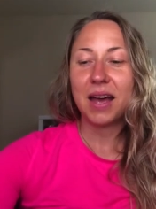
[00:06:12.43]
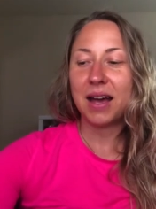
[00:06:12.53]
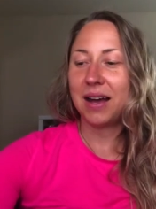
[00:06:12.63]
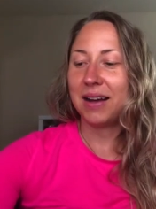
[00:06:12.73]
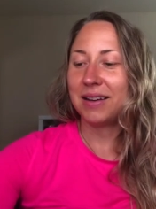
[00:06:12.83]

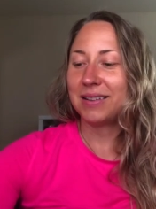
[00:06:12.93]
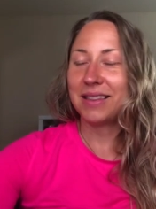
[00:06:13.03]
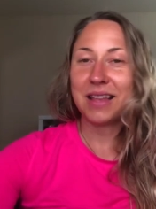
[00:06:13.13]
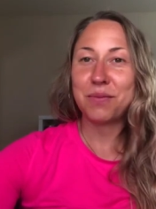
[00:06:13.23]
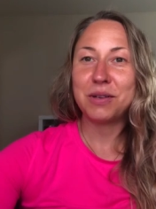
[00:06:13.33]
Uh,
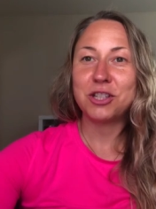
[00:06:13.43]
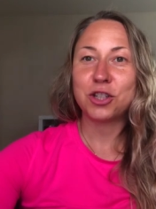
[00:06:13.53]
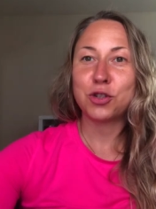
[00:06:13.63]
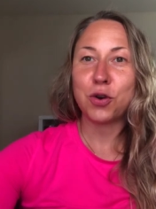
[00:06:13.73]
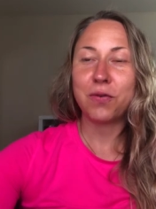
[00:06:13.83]
and then we
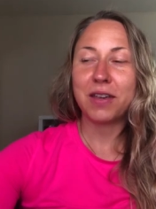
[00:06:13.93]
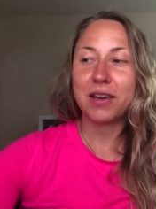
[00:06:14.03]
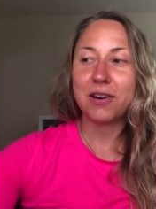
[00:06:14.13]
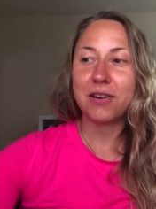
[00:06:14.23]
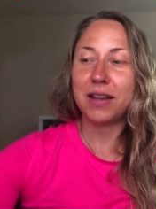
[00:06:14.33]
just drove
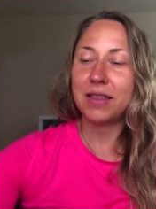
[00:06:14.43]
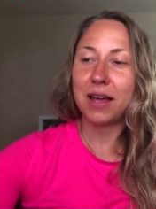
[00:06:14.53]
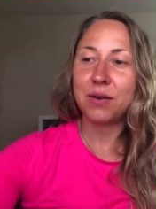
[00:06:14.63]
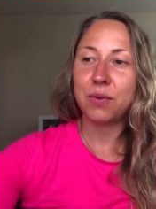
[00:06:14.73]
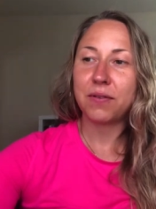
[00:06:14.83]
here. And
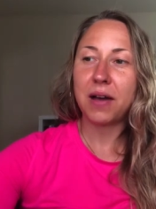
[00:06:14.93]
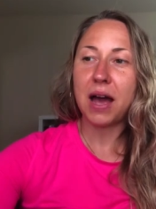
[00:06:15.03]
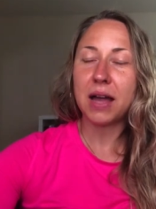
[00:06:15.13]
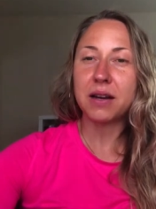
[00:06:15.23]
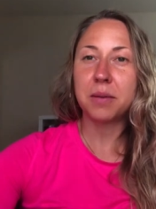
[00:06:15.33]
then we've
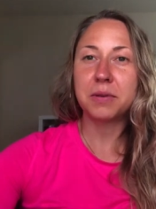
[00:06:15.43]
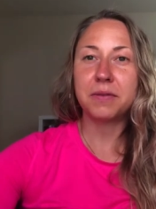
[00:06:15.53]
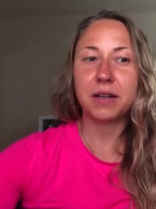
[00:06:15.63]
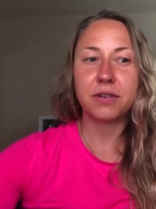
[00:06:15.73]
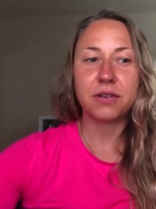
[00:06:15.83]
had a couple of
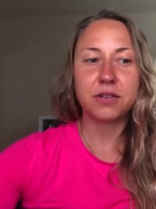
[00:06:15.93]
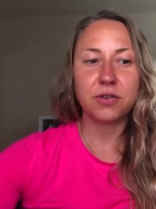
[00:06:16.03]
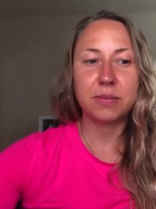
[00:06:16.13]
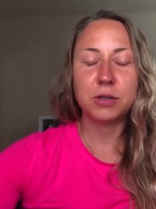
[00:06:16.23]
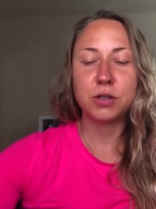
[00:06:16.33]
other
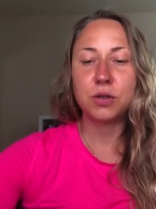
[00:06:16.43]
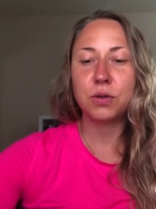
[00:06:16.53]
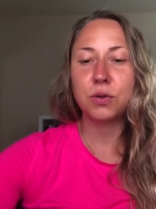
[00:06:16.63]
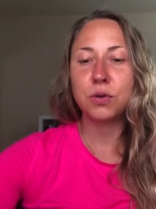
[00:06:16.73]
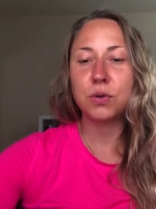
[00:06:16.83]
trips
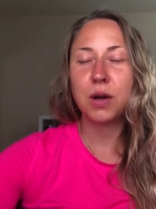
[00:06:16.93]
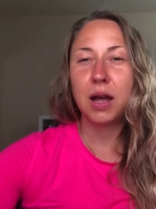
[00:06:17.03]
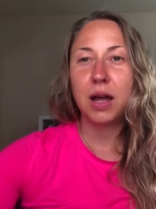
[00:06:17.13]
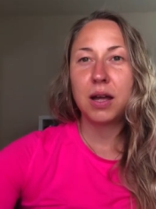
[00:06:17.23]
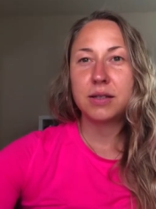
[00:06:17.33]
too.
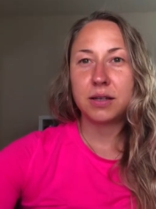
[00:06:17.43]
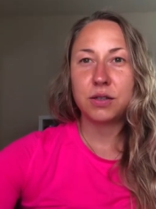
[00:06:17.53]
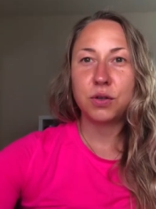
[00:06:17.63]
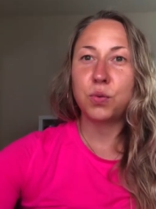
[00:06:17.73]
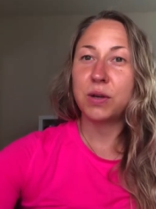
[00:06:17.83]

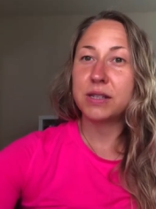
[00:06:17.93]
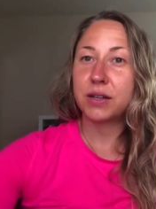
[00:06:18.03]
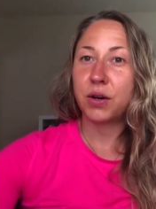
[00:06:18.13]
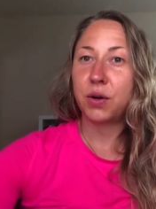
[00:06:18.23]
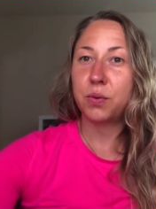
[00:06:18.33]
Just two weeks
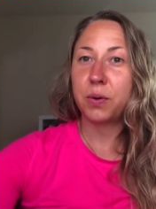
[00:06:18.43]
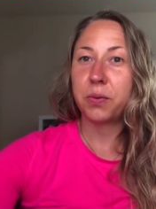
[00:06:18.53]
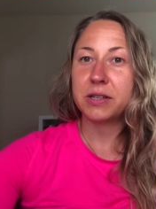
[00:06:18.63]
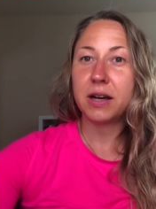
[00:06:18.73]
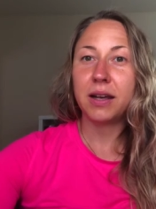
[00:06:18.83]
ago, we
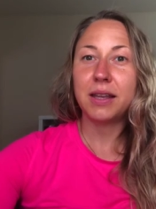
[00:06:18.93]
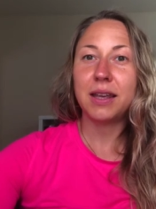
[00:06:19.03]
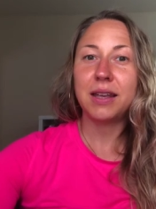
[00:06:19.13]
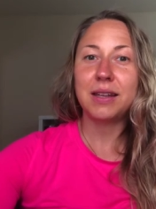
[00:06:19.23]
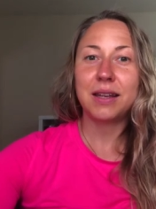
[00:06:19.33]
went
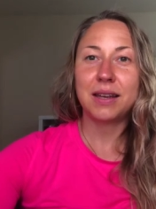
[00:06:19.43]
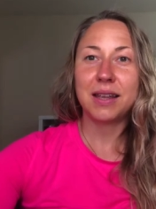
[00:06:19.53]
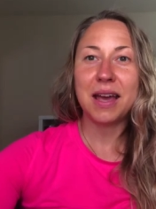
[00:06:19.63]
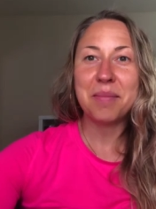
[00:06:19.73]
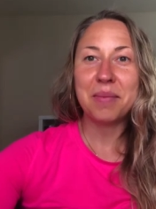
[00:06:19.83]
hiking and
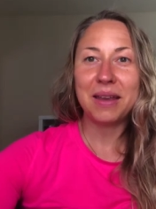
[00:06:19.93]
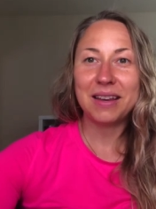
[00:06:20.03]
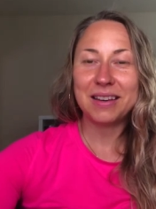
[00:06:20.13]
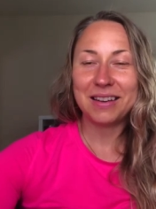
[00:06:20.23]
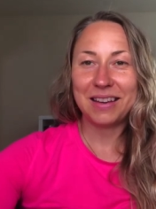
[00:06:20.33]

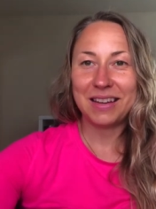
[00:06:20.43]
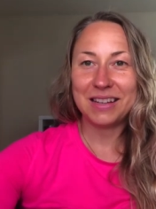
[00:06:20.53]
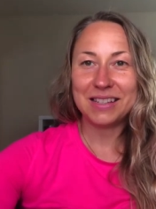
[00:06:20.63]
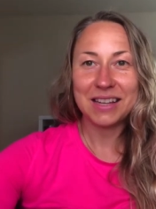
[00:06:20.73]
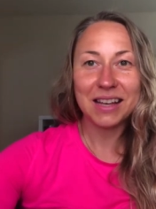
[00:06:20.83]
camping
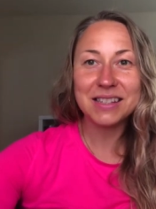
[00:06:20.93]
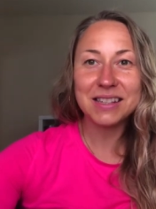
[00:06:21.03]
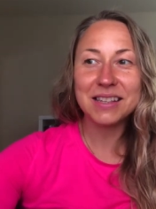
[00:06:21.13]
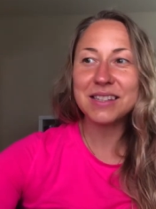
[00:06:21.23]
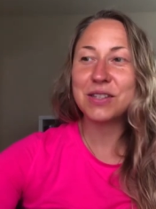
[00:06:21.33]
in
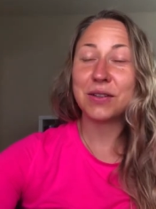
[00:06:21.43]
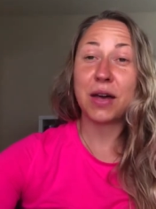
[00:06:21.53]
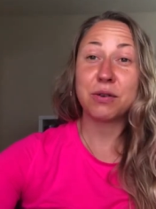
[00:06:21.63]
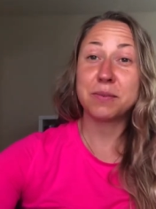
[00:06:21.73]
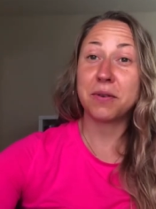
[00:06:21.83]
Texas. So
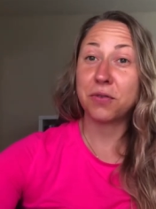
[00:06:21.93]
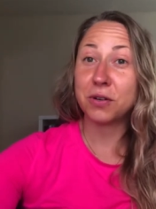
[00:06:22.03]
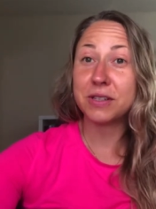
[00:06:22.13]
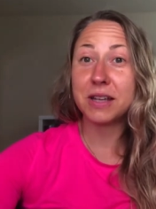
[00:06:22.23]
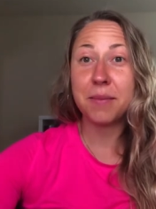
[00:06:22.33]
that was my
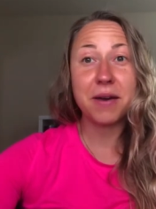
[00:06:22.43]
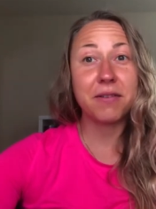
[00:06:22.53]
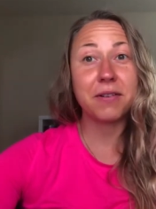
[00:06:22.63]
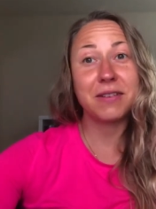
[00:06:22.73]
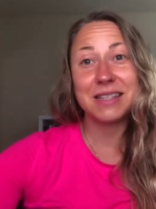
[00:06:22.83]
first time
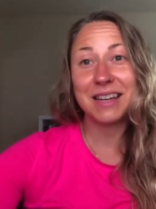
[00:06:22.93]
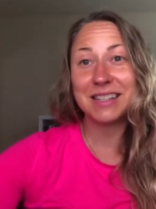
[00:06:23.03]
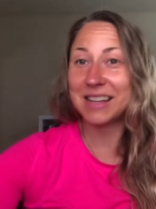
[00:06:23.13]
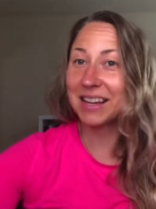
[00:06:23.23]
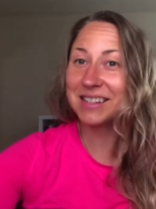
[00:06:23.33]
ever visiting
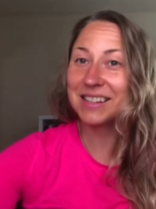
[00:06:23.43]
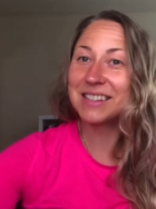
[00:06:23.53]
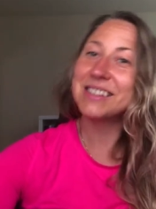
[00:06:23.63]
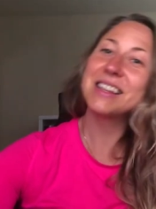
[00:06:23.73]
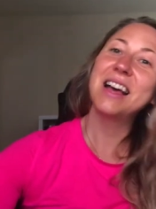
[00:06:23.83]

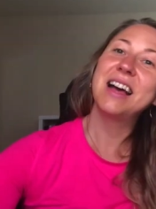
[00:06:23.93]
Texas.